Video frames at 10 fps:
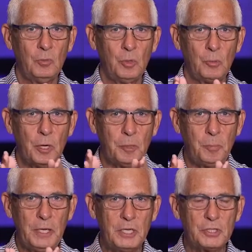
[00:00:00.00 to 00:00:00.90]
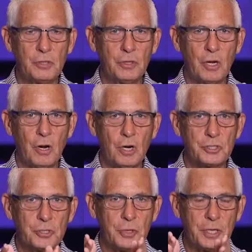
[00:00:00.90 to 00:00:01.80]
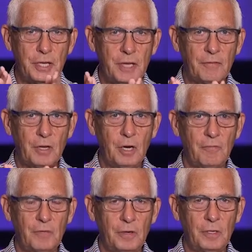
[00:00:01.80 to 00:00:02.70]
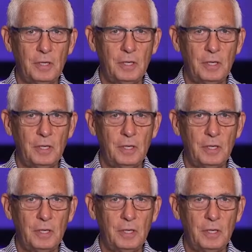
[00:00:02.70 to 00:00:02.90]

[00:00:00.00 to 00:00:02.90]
would bring peace to their hearts so they can have comfort,